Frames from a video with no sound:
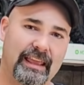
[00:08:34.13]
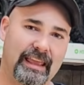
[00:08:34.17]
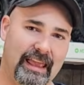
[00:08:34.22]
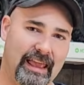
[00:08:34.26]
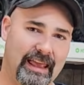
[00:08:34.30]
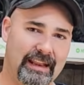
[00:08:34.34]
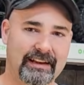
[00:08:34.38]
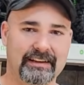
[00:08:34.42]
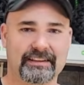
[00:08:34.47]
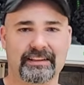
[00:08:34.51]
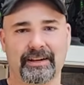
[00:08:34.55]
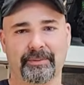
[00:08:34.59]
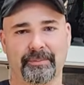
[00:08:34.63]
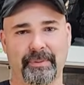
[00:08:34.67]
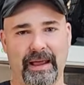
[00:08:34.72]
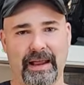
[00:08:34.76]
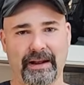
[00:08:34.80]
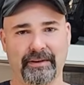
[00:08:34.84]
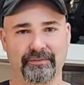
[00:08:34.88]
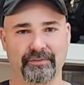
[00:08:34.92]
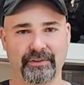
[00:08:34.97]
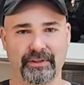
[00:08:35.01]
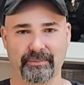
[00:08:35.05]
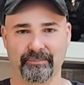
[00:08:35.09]
And it did a
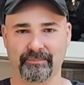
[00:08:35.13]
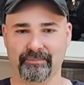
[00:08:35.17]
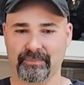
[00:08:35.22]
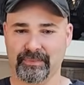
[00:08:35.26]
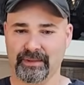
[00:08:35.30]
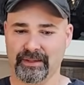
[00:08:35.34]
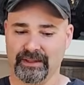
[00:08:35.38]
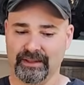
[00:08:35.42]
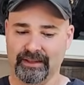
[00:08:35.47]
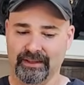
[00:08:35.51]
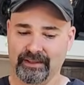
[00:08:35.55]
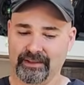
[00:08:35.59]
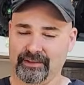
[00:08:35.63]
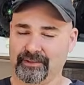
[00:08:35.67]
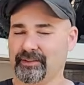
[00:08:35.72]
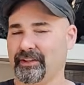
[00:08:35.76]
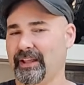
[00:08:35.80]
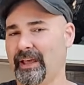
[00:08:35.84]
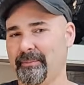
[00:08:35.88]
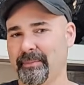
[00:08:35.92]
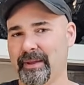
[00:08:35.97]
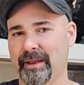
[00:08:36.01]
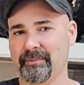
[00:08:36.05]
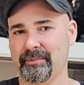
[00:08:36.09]
backflip. So
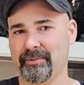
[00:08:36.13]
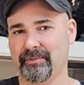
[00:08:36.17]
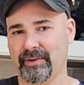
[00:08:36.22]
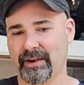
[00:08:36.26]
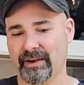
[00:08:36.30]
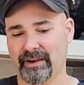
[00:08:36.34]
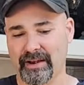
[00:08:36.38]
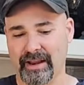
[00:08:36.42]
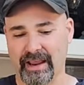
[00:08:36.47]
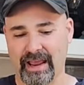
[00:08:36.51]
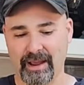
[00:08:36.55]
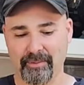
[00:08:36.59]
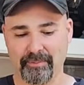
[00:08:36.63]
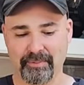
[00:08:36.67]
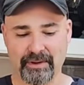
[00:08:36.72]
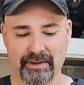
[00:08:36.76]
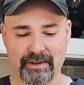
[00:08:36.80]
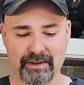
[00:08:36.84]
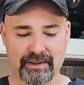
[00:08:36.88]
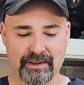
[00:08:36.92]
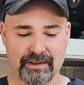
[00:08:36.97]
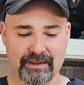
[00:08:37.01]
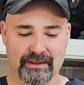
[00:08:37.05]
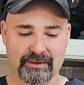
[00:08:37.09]
that made me very
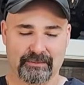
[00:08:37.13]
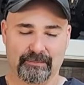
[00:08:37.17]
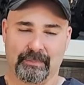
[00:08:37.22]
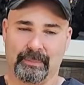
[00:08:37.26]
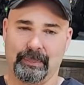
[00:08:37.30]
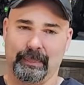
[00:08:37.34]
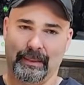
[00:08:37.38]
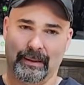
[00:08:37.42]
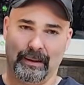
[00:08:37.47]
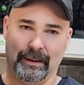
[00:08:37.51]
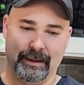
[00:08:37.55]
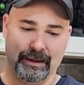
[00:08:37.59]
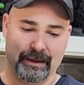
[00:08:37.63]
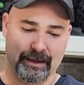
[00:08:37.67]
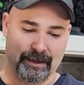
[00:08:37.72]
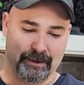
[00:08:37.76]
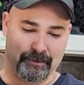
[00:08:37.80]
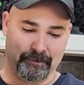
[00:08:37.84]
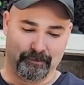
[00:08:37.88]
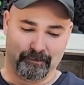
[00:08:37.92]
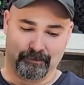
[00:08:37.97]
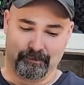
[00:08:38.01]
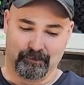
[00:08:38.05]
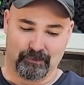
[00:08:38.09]
happy.
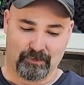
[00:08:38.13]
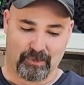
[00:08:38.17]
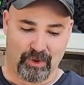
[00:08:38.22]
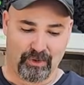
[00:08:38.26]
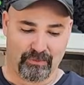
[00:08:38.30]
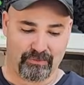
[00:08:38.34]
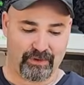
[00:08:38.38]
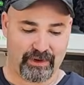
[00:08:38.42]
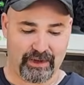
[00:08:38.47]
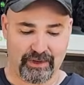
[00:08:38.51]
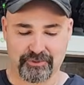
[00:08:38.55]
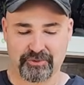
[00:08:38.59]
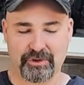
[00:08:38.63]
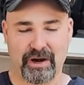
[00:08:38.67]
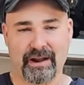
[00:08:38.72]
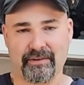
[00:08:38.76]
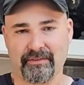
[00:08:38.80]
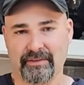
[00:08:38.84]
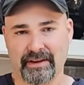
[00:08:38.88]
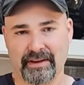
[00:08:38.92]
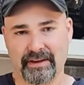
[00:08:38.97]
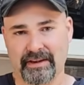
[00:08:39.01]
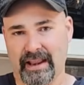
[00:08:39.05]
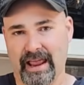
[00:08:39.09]
Overall,
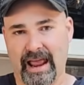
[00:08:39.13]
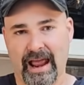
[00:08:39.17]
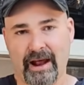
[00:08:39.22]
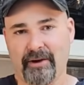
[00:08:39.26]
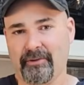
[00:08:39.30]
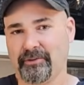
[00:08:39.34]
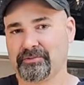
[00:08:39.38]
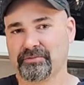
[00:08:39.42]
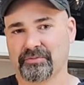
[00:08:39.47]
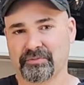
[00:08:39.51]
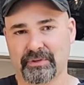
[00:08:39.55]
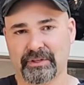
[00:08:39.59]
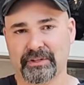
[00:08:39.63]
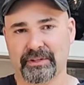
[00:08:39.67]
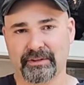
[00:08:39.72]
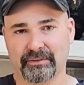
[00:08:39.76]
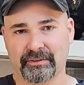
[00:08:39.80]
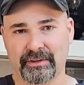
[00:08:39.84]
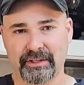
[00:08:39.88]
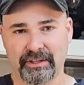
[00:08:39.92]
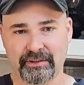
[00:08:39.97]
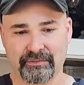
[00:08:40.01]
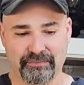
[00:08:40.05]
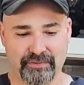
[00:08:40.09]
driving it now is really,
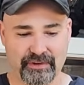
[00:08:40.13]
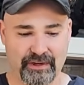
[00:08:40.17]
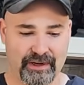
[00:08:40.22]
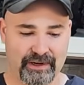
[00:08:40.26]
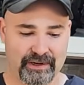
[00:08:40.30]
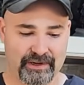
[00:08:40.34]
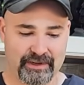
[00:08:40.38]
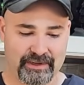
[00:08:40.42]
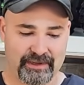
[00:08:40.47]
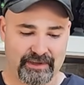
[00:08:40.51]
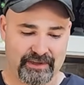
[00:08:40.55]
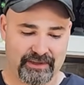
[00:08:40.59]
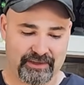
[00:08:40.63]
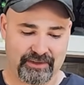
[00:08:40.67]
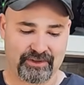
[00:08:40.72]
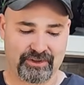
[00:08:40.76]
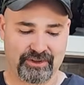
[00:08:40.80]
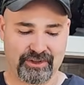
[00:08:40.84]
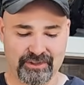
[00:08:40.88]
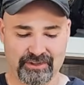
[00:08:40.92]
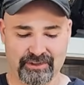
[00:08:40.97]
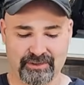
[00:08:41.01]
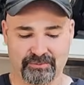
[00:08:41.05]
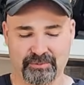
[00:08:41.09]
really fun.
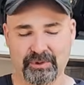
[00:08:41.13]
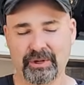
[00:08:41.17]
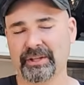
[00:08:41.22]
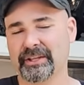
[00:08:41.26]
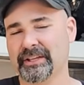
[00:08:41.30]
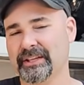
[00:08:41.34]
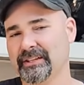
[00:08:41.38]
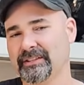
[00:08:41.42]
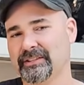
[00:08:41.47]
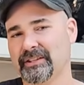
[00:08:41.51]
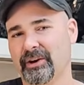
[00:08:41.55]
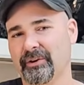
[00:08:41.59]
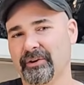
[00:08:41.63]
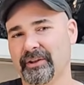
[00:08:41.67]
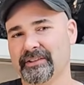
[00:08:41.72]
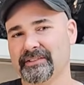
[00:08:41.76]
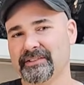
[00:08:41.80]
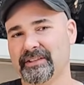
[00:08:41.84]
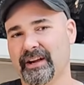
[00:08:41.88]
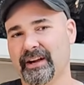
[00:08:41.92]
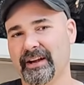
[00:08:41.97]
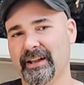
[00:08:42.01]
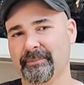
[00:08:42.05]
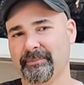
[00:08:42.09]
Couldn't really get
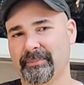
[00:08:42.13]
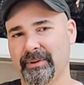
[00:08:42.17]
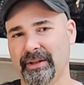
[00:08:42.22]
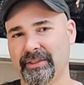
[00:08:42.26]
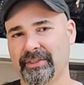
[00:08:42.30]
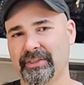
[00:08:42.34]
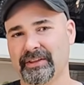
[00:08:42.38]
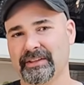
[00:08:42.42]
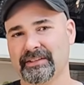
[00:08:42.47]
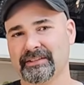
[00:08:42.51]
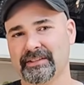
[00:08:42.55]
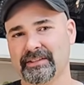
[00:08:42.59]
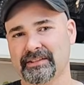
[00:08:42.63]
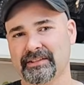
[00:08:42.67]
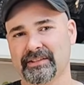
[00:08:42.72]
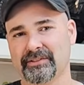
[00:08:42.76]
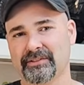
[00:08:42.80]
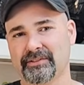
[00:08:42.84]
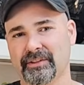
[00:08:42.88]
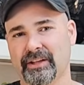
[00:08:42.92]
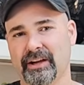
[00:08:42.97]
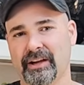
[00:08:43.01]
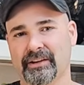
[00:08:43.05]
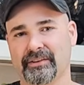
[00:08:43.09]
donuts on it, but I think it's because
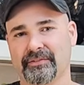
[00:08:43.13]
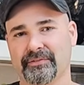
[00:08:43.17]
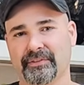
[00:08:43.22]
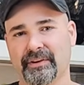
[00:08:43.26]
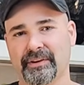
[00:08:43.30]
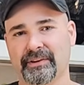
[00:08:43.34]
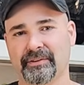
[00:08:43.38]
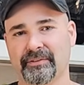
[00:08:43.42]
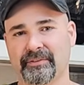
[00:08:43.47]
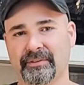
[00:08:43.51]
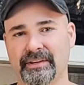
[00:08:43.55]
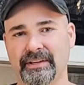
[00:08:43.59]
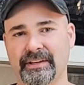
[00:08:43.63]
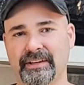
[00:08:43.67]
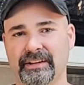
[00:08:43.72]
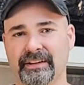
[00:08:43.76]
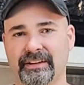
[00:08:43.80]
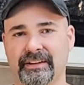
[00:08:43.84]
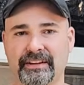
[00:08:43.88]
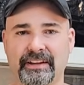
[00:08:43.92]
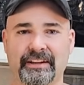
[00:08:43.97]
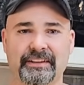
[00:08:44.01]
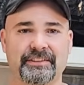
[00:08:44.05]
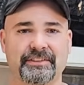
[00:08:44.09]
it's locked front and
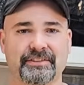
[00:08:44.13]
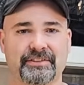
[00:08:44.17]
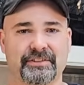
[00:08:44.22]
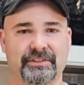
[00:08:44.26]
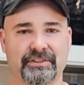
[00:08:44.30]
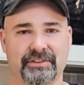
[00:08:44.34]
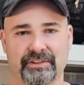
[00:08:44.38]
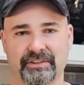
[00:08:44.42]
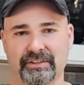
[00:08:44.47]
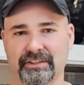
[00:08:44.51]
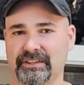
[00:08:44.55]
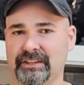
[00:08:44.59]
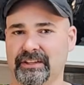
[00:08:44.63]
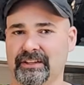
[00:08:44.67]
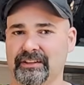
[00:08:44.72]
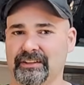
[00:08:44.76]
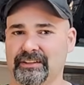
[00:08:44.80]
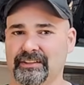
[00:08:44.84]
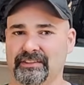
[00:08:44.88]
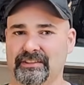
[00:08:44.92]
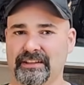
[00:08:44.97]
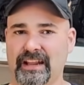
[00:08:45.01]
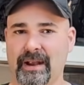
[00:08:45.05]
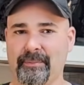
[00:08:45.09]
rear, and I just couldn't get
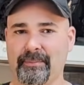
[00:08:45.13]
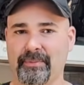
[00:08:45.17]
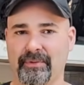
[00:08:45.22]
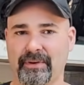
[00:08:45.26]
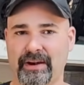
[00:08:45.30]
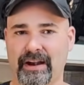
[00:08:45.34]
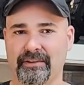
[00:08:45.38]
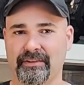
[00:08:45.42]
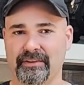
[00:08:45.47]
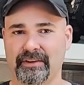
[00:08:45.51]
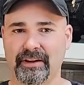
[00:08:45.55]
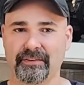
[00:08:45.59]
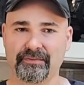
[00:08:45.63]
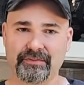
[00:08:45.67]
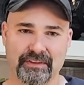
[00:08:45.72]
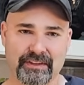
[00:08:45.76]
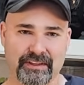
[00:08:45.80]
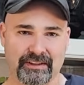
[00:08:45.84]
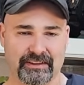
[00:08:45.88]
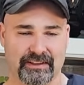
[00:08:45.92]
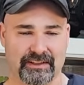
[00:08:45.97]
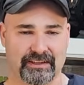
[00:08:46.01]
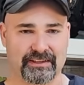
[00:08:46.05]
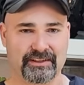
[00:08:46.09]
it to snap around enough to
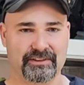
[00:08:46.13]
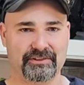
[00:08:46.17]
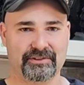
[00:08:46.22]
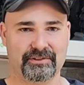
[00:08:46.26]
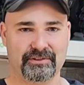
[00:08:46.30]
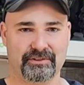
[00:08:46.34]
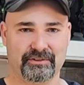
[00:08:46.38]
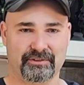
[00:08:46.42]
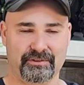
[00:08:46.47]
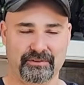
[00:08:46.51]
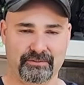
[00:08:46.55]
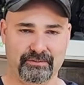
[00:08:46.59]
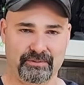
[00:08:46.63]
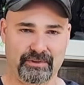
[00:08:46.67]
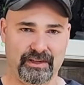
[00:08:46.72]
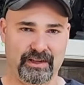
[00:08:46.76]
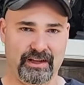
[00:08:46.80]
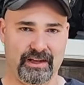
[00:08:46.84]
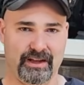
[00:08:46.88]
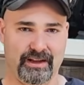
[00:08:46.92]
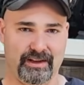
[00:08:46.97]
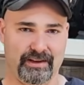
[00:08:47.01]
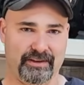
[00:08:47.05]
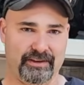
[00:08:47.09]
get the initial
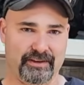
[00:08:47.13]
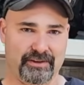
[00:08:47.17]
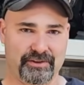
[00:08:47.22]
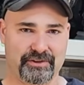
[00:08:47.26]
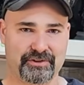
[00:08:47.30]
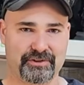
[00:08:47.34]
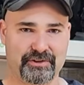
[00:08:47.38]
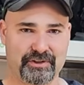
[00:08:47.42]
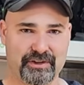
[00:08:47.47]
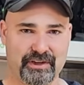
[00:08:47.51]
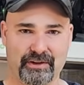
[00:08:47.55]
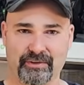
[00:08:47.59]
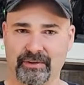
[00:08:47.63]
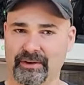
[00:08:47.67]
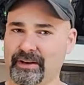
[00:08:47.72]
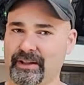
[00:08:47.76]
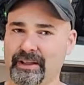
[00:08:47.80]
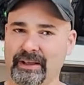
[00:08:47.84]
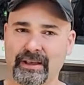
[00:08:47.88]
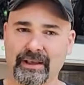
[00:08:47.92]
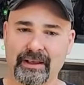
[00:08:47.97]
inertia going.